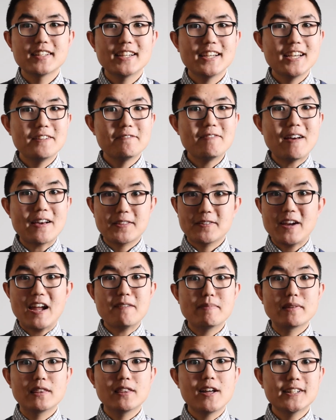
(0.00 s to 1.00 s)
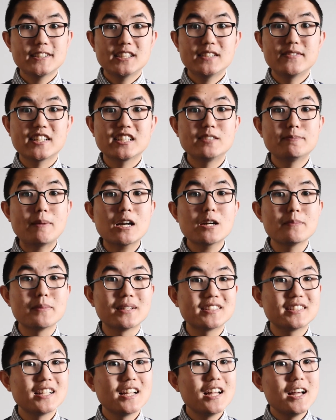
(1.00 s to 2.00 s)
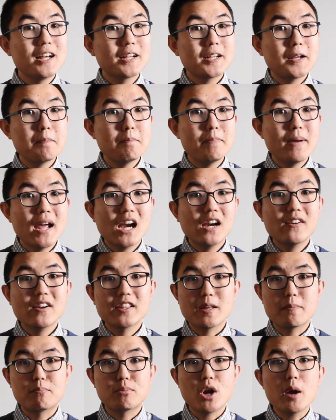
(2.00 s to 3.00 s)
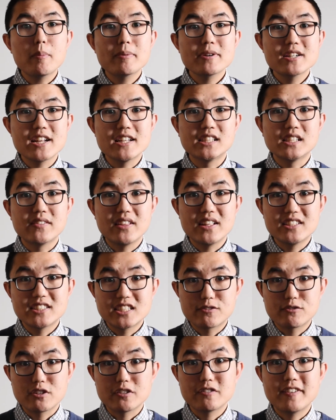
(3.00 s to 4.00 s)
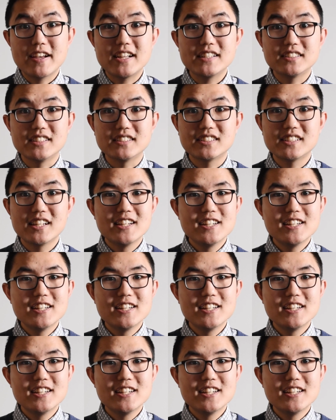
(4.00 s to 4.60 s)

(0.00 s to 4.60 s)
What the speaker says: In fact, there have been lots of experiments comparing the properties of these different phases,